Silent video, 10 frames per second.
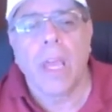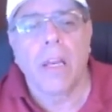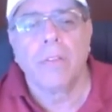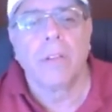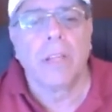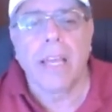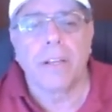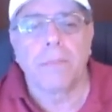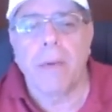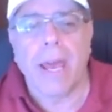any of the
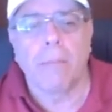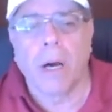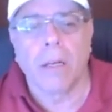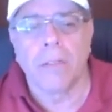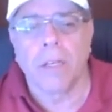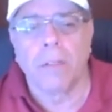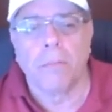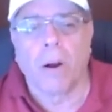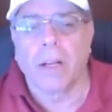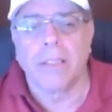latest bag models on the
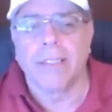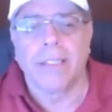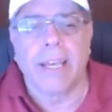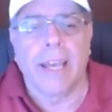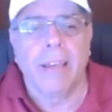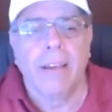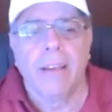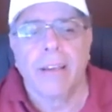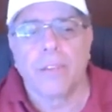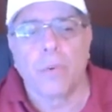market today.
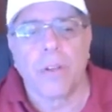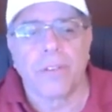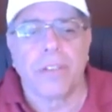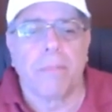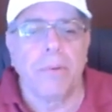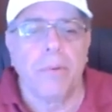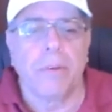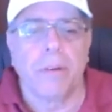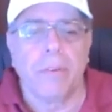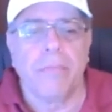It's real simple.
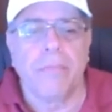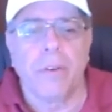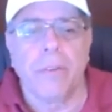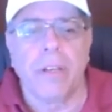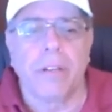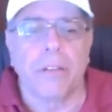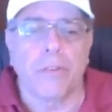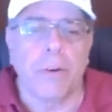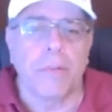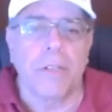You can review the
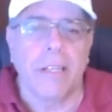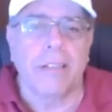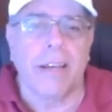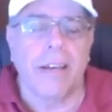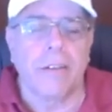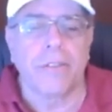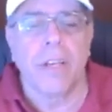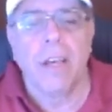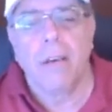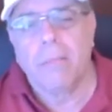description details
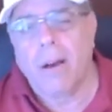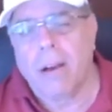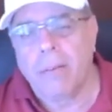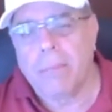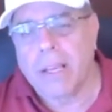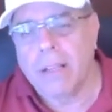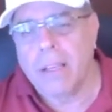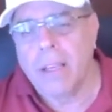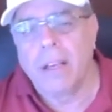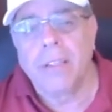by
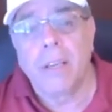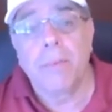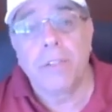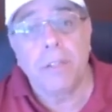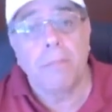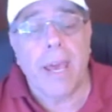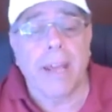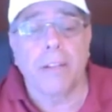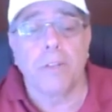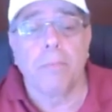clicking on the image of the
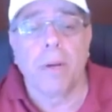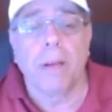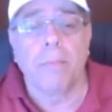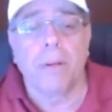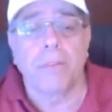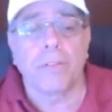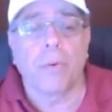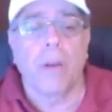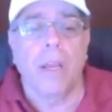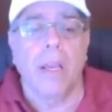bag that you bring up on the
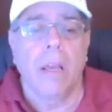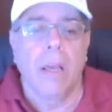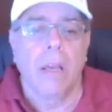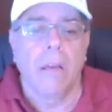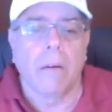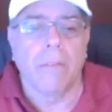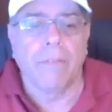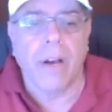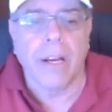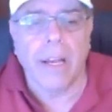screen. You can
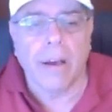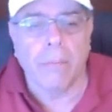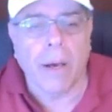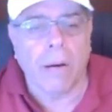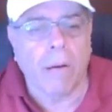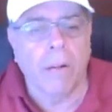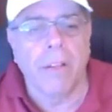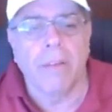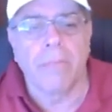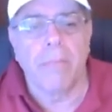find out about all
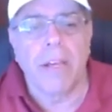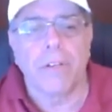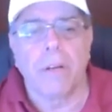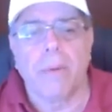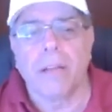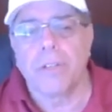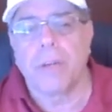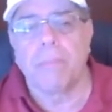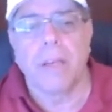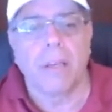the information about
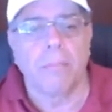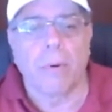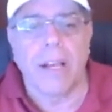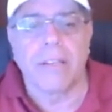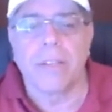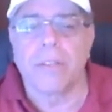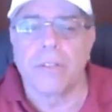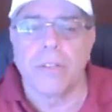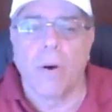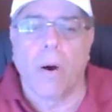shipping and prices
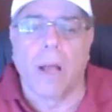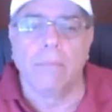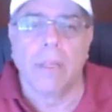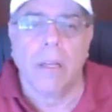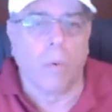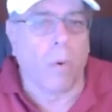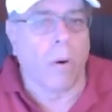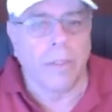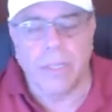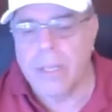and so on,
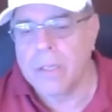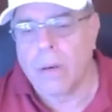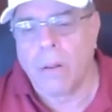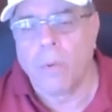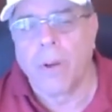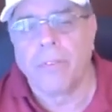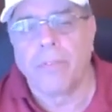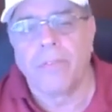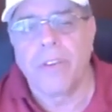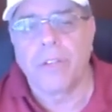warranties and all the
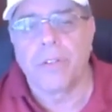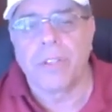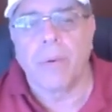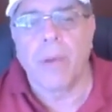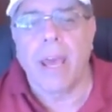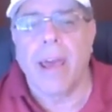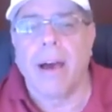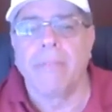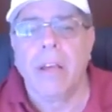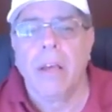wonderful features that we
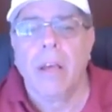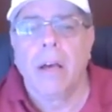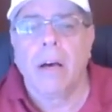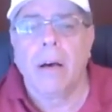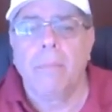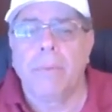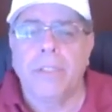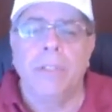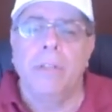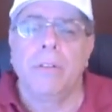have.
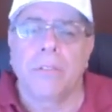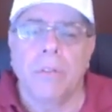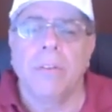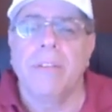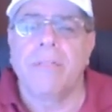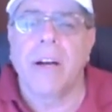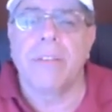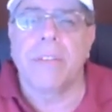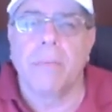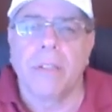But you'll certainly
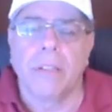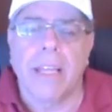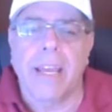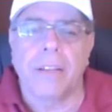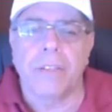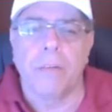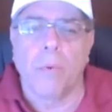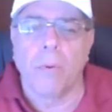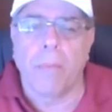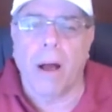find some of the latest and
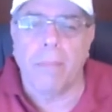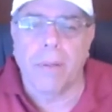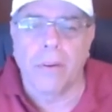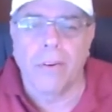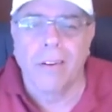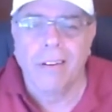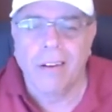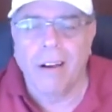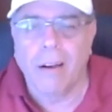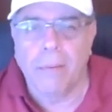more popular
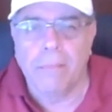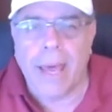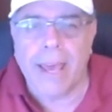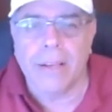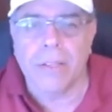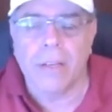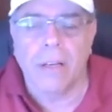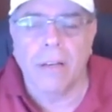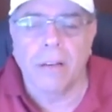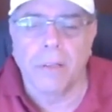bags
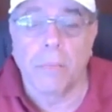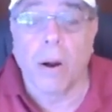on the